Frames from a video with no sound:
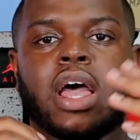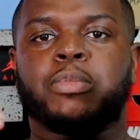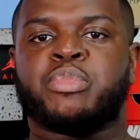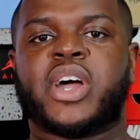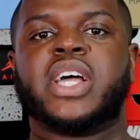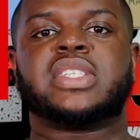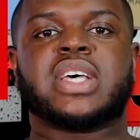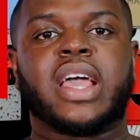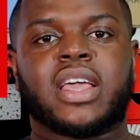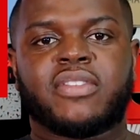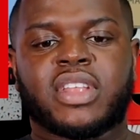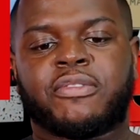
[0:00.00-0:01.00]
Price, I
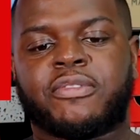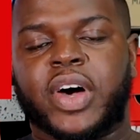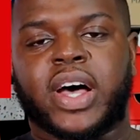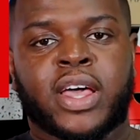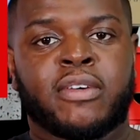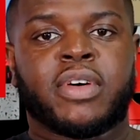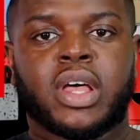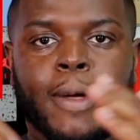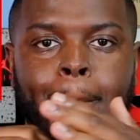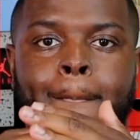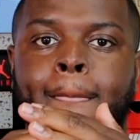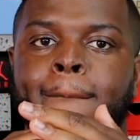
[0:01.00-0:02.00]
give it a 5.
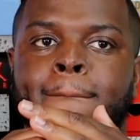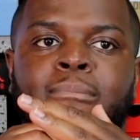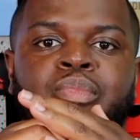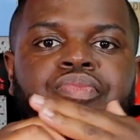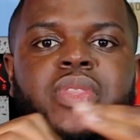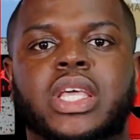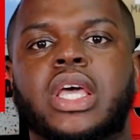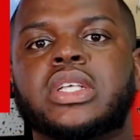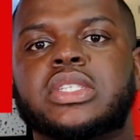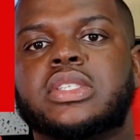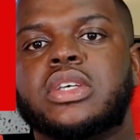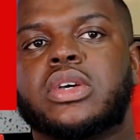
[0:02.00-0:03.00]
Any
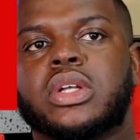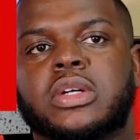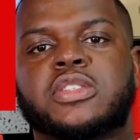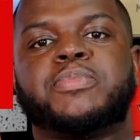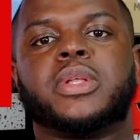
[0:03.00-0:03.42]
sneaker that's